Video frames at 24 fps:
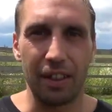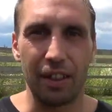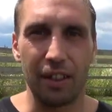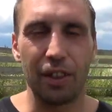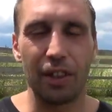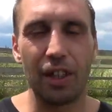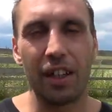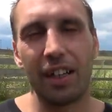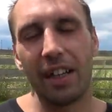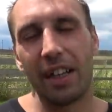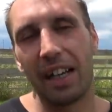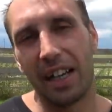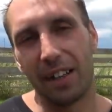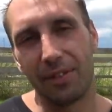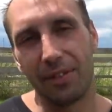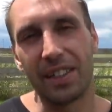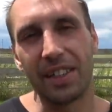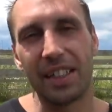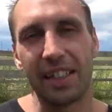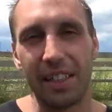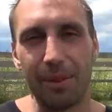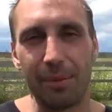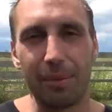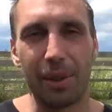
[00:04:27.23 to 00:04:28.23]
You don't have
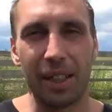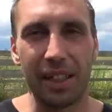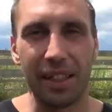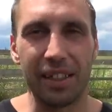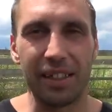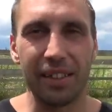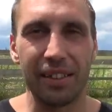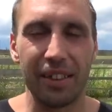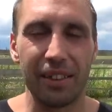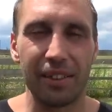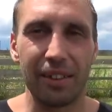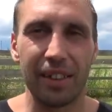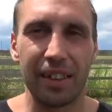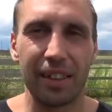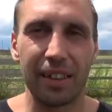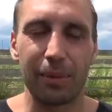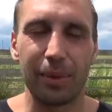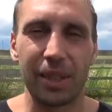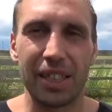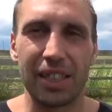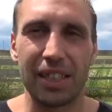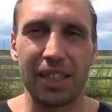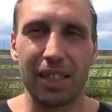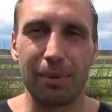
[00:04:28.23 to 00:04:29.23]
to get it brand new. They're a little
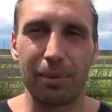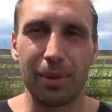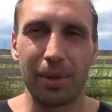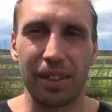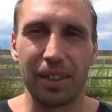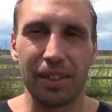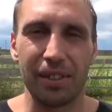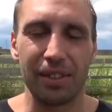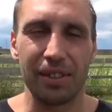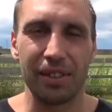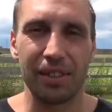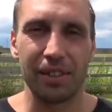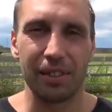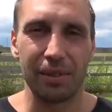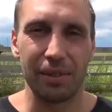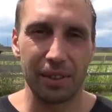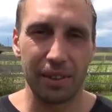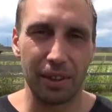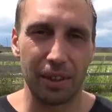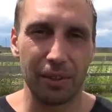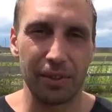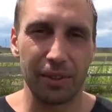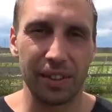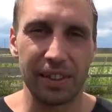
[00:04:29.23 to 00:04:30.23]
bit cheaper used.
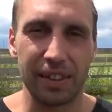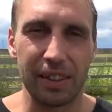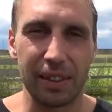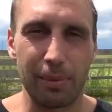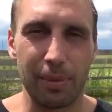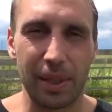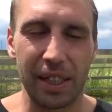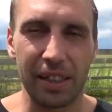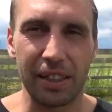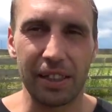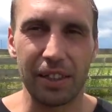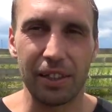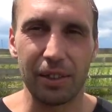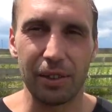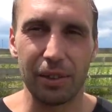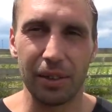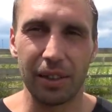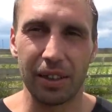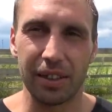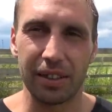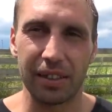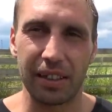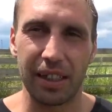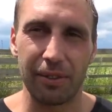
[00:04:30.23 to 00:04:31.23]
Obviously better new
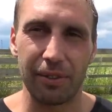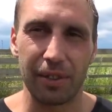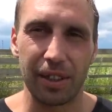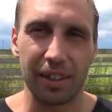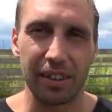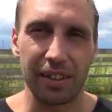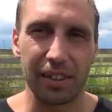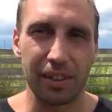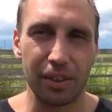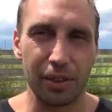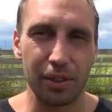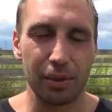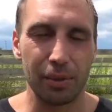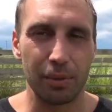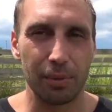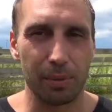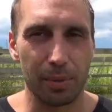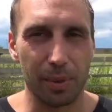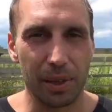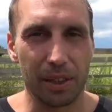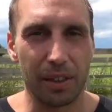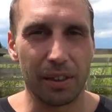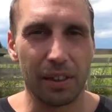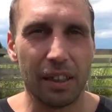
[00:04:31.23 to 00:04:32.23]
because everything's new.
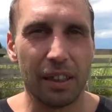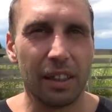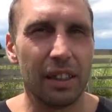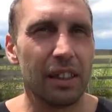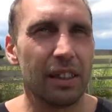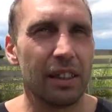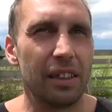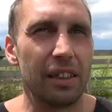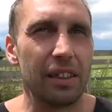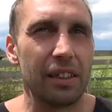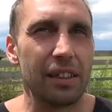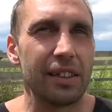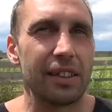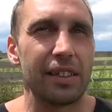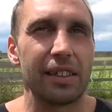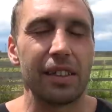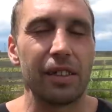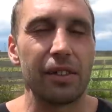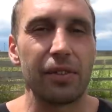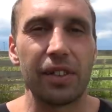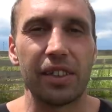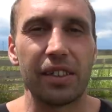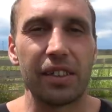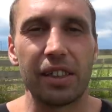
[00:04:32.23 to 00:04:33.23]
But you can
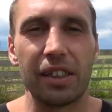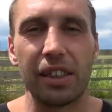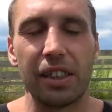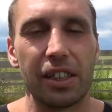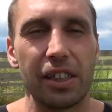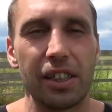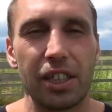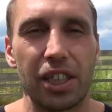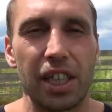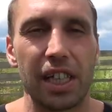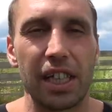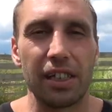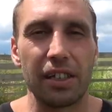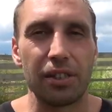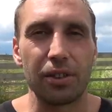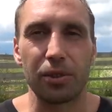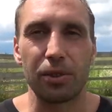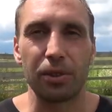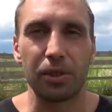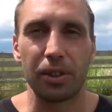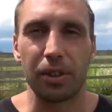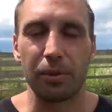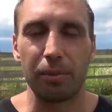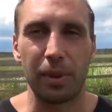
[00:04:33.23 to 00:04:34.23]
service and you can change
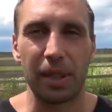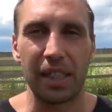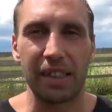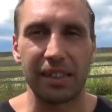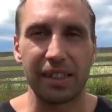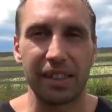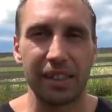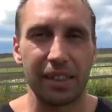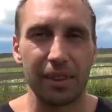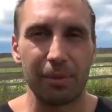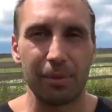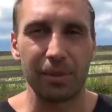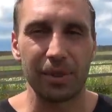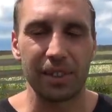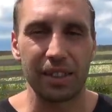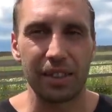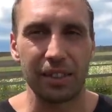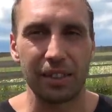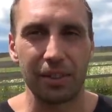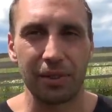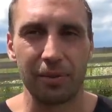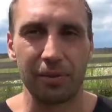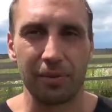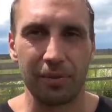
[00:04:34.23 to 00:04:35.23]
all the bits in them.
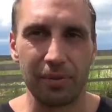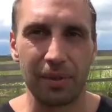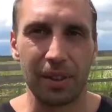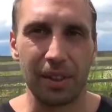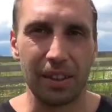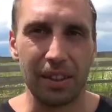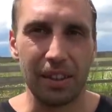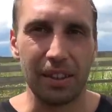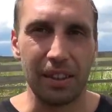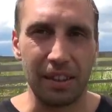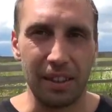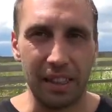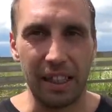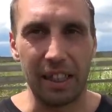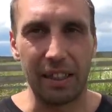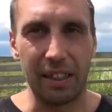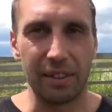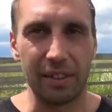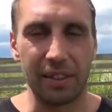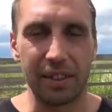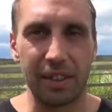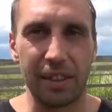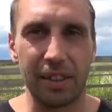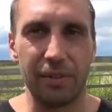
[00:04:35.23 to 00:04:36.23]
So yeah.
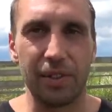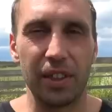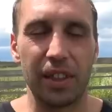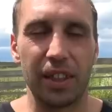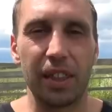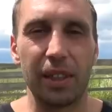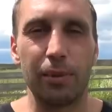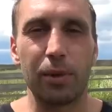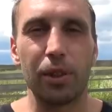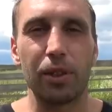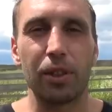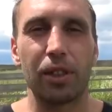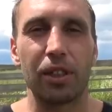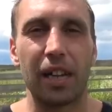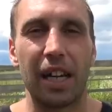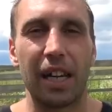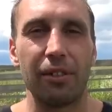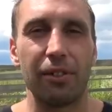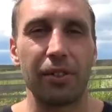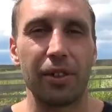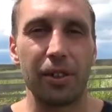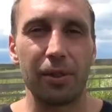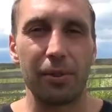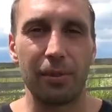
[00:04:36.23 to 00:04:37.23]
So if you keep good
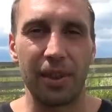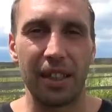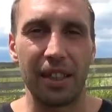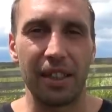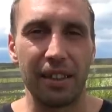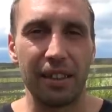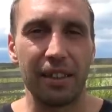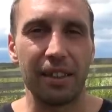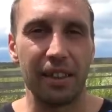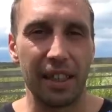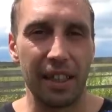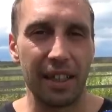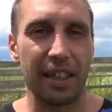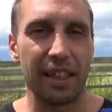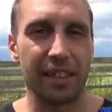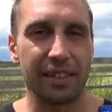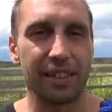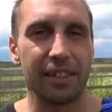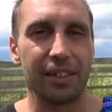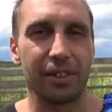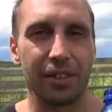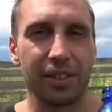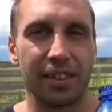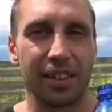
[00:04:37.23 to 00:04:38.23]
care of them, then they
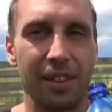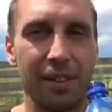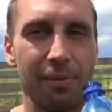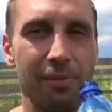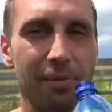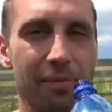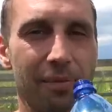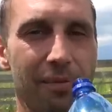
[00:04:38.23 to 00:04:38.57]
last a long time.